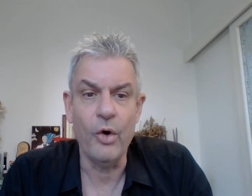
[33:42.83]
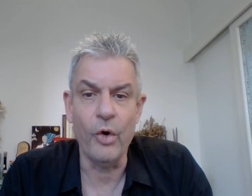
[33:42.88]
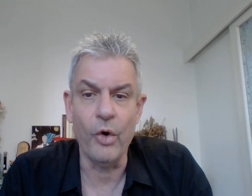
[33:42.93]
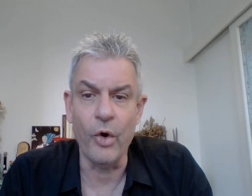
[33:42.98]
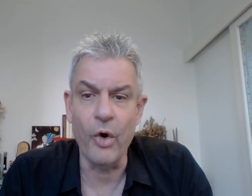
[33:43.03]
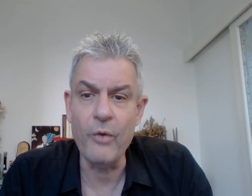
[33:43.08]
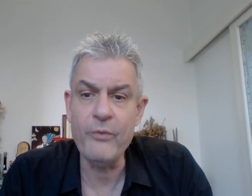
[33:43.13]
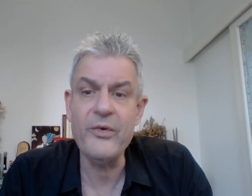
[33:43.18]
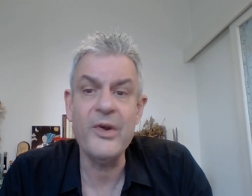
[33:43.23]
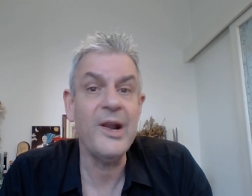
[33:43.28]

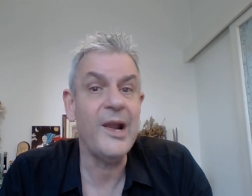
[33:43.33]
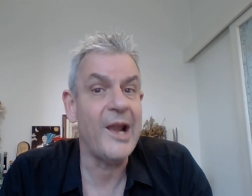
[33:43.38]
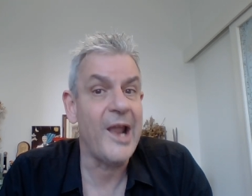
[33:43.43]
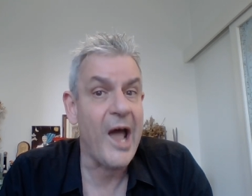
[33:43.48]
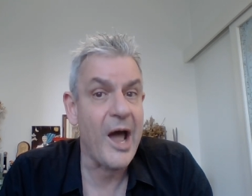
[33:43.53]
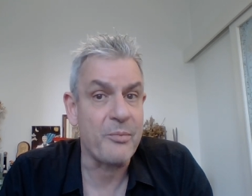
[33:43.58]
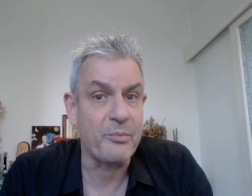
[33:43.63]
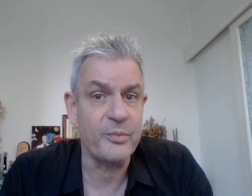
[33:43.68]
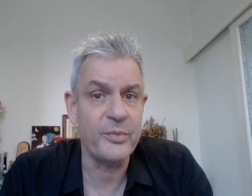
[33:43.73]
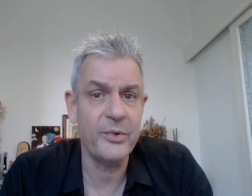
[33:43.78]

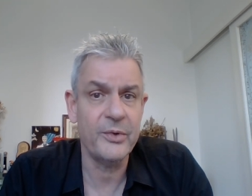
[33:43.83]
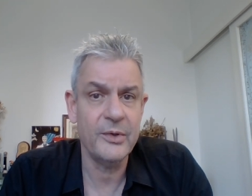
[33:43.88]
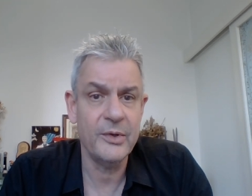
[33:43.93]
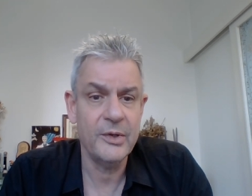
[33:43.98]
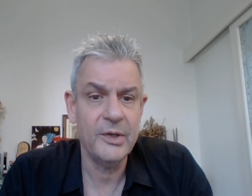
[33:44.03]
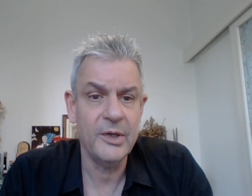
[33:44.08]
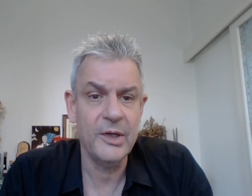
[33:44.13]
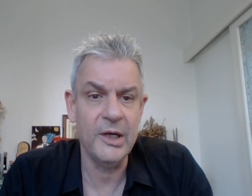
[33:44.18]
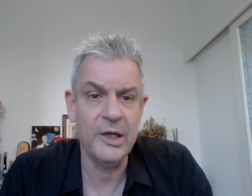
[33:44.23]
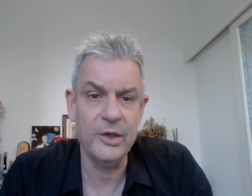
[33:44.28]
overlap
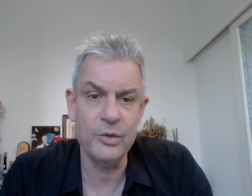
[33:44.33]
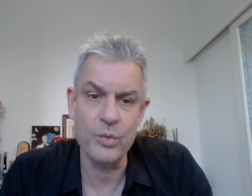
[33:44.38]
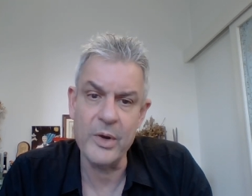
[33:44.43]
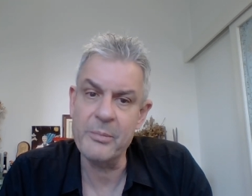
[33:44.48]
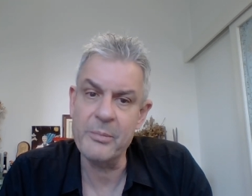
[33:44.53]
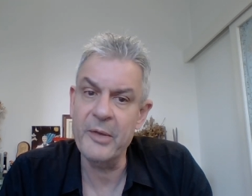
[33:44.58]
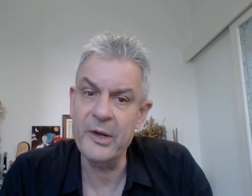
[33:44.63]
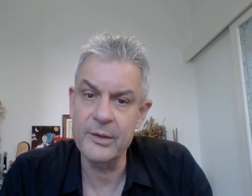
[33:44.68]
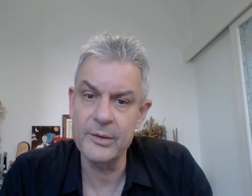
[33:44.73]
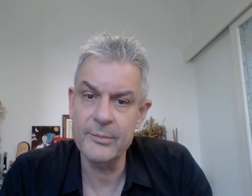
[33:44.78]
in
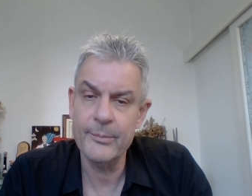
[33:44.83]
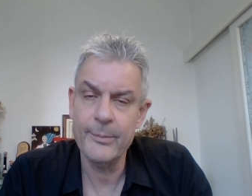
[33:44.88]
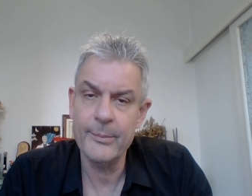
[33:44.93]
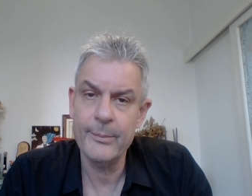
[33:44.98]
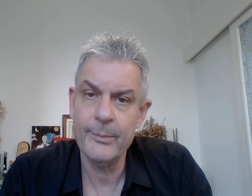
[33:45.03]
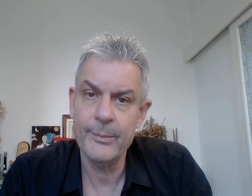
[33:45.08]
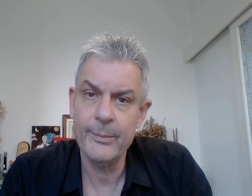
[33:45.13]
women